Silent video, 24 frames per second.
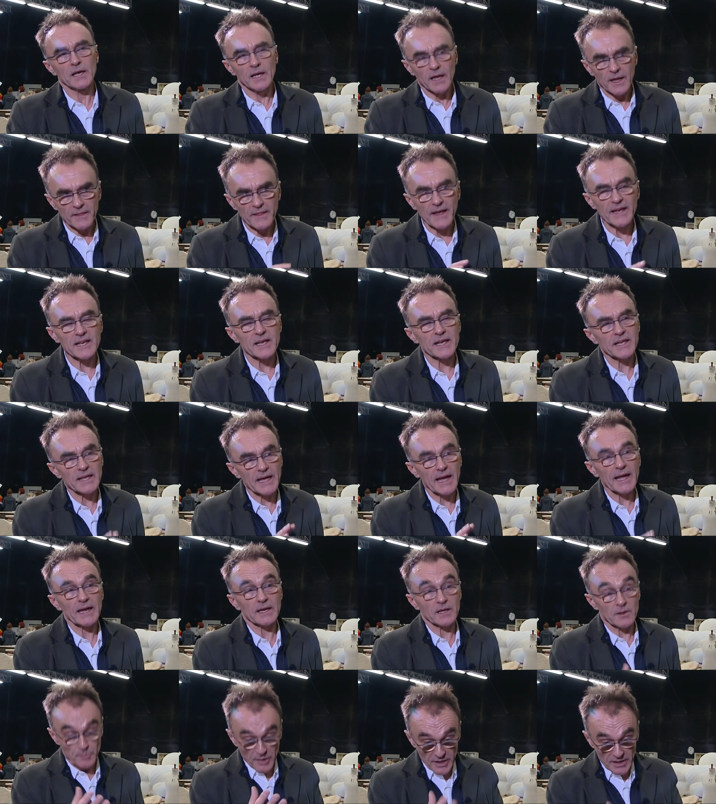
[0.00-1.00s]
And that,
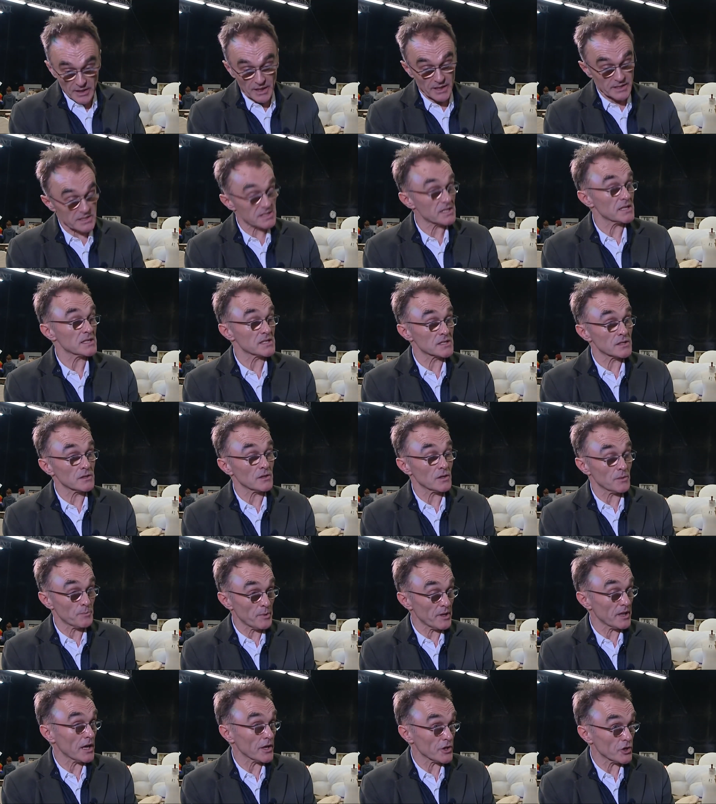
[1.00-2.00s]
again, a bit
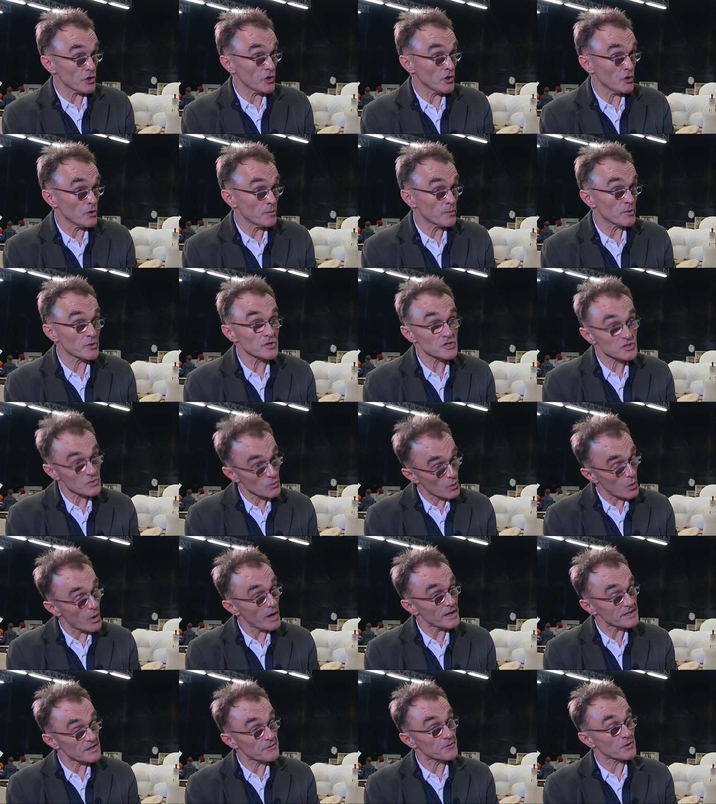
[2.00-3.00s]
like humour, it's
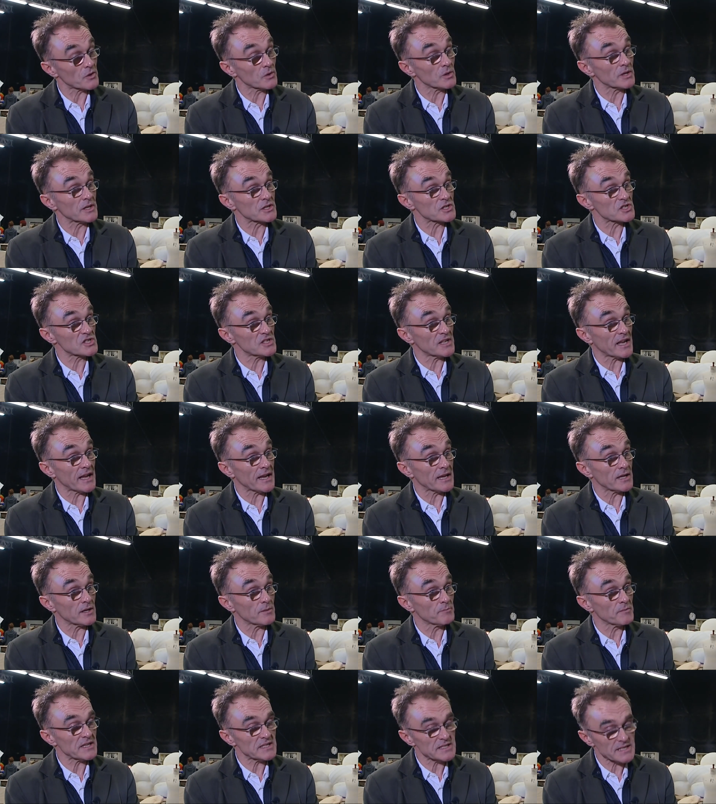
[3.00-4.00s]
quite difficult in a
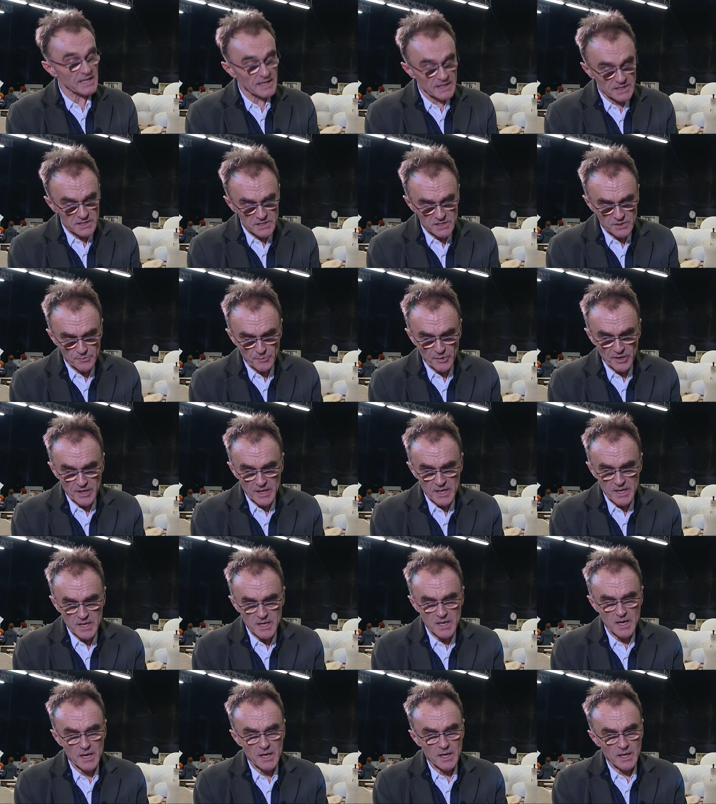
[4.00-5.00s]
stadium. They tend to
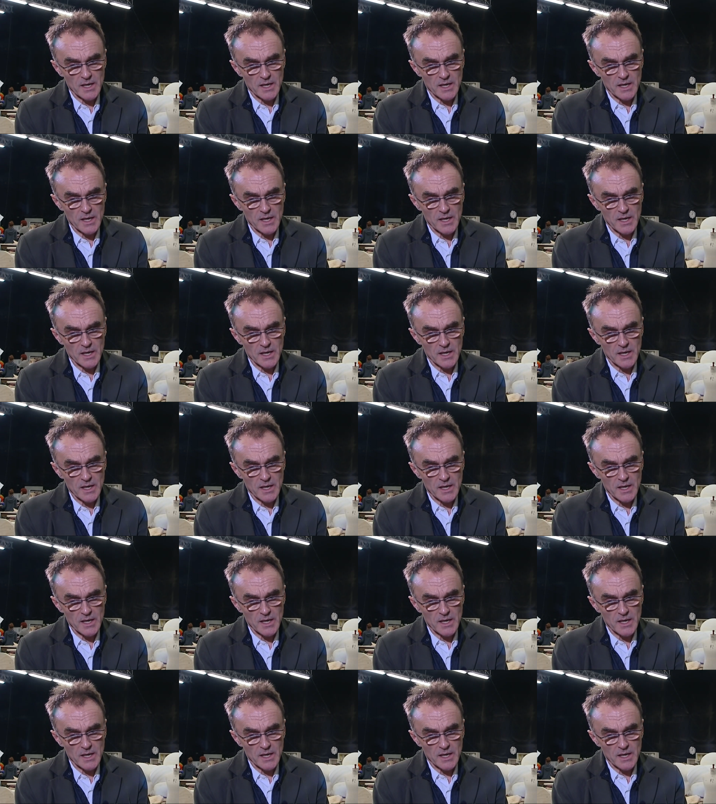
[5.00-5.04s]
be